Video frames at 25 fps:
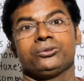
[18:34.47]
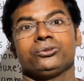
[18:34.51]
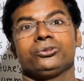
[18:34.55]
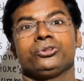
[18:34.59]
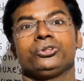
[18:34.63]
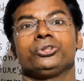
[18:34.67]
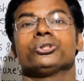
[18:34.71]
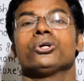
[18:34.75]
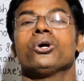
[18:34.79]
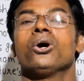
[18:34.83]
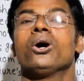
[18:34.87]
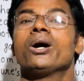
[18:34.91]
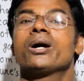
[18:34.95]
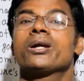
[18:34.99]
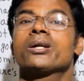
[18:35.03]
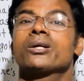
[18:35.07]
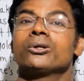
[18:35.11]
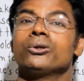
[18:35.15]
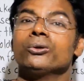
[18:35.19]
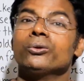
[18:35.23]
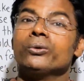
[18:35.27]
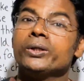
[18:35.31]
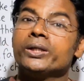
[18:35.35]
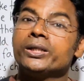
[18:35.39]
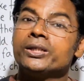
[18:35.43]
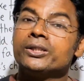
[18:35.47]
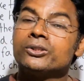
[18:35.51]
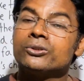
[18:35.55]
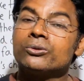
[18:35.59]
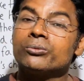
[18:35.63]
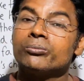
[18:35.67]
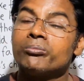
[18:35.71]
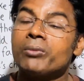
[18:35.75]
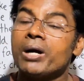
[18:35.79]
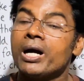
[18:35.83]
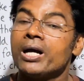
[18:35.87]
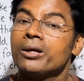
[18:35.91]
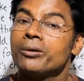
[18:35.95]

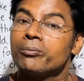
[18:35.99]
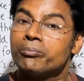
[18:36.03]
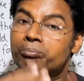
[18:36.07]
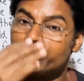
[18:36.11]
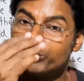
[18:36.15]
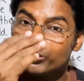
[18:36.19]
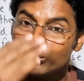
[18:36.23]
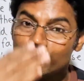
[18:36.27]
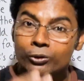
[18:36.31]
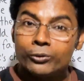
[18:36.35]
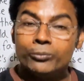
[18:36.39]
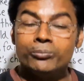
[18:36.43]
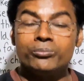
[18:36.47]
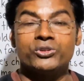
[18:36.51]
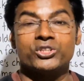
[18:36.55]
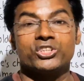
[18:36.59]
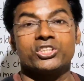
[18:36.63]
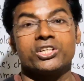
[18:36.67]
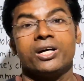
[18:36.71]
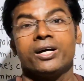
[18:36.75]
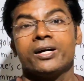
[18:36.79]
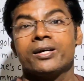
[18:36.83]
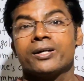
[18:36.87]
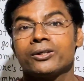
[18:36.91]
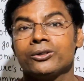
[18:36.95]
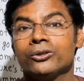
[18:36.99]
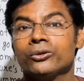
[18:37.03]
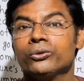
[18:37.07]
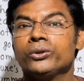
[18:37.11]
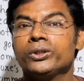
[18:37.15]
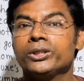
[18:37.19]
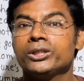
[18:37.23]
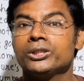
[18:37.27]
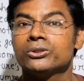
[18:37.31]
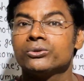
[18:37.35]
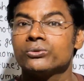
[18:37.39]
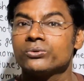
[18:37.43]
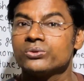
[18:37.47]
my poems are
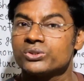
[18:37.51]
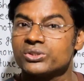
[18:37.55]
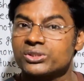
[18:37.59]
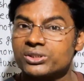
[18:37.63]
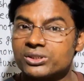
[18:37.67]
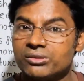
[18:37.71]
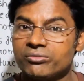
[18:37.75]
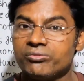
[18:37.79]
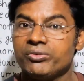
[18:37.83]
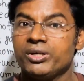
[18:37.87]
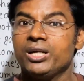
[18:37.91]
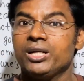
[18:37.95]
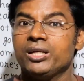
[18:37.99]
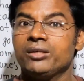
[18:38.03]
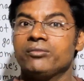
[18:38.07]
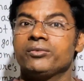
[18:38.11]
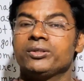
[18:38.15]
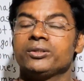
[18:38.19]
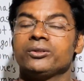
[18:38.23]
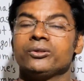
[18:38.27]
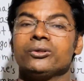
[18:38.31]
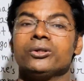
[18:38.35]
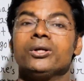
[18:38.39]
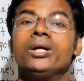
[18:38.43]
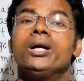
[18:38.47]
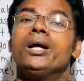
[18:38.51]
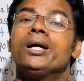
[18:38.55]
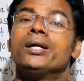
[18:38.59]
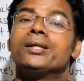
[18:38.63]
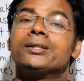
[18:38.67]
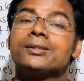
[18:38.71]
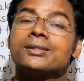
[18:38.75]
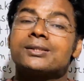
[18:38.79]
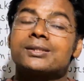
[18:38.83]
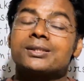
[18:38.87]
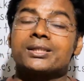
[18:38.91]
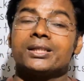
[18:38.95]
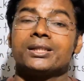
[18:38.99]
going to survive.
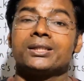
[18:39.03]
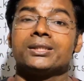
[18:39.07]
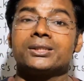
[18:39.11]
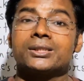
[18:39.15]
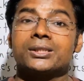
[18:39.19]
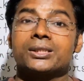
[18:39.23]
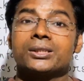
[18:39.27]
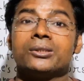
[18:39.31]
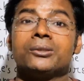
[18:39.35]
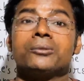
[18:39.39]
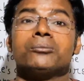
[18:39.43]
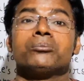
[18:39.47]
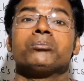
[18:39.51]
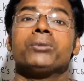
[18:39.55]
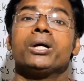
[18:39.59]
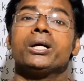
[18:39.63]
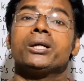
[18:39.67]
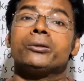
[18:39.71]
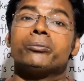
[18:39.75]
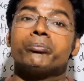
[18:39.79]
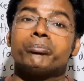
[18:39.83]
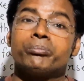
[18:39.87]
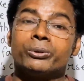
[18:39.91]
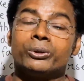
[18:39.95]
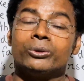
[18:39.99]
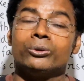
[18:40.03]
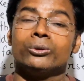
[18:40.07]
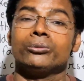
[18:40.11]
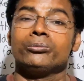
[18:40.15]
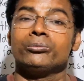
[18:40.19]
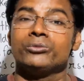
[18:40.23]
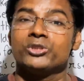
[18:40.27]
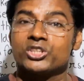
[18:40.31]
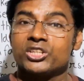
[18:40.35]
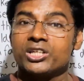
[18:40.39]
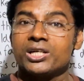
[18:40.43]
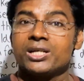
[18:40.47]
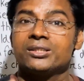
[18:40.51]
And since my
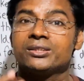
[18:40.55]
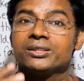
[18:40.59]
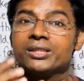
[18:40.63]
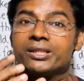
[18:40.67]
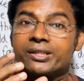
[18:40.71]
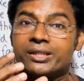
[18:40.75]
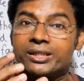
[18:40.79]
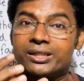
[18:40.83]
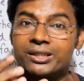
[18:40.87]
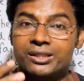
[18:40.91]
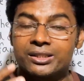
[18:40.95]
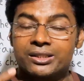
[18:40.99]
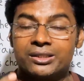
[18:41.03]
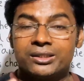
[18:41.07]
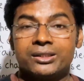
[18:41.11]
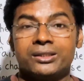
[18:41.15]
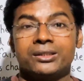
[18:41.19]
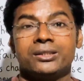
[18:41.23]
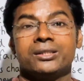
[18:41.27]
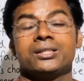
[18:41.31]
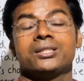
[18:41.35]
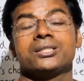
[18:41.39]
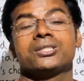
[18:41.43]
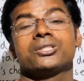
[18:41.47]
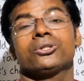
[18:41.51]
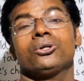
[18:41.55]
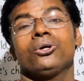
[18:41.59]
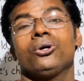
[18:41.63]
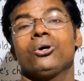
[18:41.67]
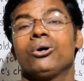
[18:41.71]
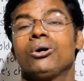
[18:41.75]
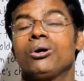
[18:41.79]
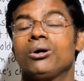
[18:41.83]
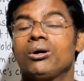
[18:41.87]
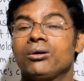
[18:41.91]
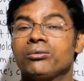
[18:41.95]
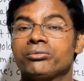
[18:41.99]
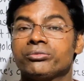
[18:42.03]
poems are the record
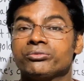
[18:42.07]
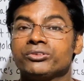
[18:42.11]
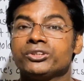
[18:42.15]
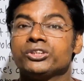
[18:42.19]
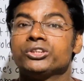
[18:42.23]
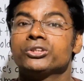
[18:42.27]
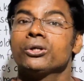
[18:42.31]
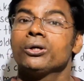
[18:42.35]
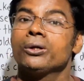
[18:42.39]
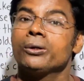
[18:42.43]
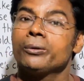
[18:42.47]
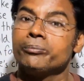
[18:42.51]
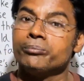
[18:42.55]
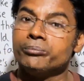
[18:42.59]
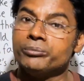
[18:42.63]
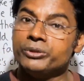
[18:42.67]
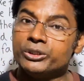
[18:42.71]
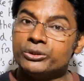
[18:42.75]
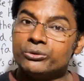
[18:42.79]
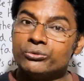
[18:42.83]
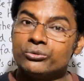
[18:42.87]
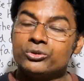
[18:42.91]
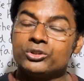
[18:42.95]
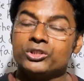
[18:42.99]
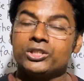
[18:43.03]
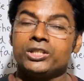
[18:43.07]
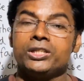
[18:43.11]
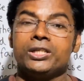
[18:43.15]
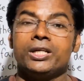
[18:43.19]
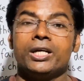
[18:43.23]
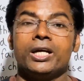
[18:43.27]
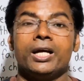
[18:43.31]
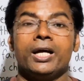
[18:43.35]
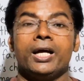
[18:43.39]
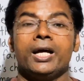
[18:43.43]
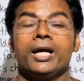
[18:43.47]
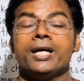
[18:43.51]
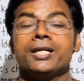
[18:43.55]
of your
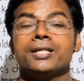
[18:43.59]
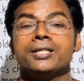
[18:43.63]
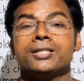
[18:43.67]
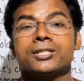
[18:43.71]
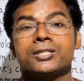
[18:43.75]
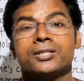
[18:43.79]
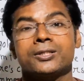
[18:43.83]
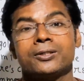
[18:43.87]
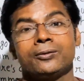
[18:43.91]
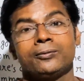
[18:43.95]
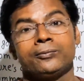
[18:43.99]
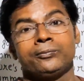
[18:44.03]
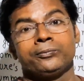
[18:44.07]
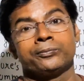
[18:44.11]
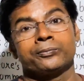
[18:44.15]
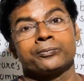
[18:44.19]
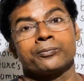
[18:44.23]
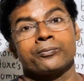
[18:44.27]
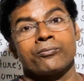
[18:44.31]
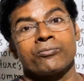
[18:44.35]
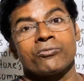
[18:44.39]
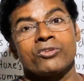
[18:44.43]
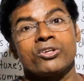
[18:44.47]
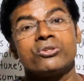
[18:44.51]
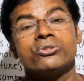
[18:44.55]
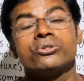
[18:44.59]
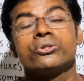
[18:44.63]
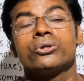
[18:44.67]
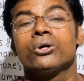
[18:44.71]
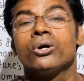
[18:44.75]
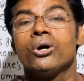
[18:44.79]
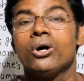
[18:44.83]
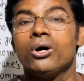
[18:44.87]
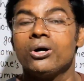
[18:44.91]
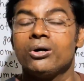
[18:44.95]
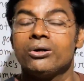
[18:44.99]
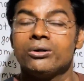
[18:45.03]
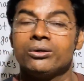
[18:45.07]
beauty and
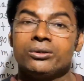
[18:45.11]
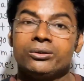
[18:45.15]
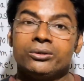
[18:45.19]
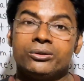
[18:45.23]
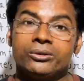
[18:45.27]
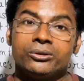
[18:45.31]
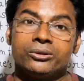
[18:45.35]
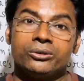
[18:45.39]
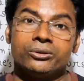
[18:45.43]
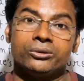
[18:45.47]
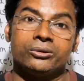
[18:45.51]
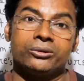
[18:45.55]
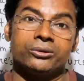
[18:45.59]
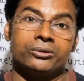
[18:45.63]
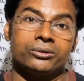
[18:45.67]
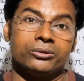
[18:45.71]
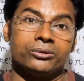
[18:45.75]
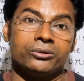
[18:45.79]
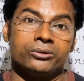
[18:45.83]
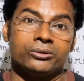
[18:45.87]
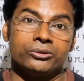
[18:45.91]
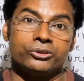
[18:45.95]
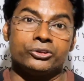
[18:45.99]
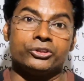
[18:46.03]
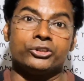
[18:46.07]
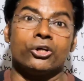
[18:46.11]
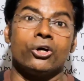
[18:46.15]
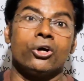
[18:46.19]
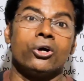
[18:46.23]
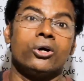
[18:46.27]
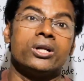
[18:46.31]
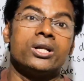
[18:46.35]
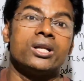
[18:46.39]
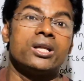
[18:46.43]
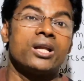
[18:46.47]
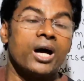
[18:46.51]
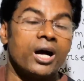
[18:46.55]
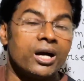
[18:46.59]
your
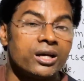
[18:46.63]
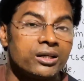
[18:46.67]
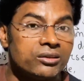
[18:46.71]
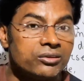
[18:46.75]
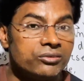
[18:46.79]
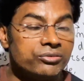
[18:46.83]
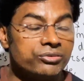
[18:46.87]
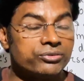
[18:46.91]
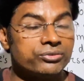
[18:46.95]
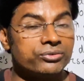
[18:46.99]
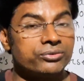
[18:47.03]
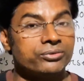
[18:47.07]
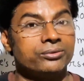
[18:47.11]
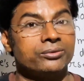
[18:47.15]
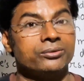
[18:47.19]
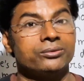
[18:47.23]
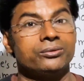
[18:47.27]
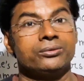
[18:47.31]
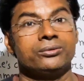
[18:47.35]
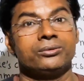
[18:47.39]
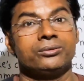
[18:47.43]
life,